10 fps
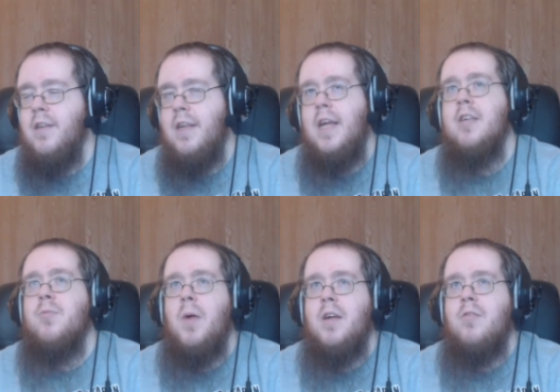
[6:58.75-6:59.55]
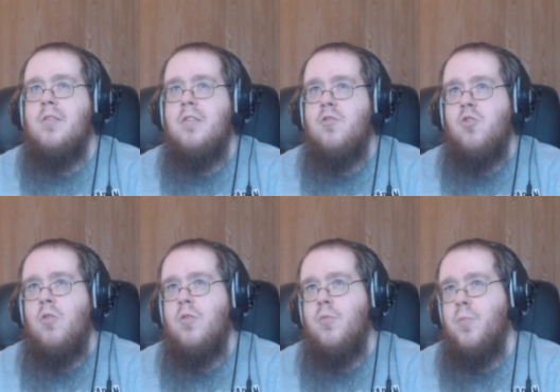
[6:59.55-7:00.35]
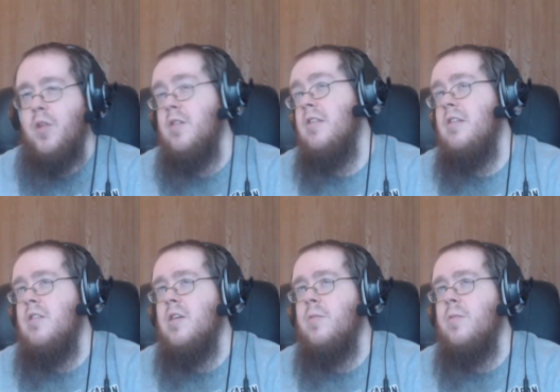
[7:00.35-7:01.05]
an Xbox controller plugged into your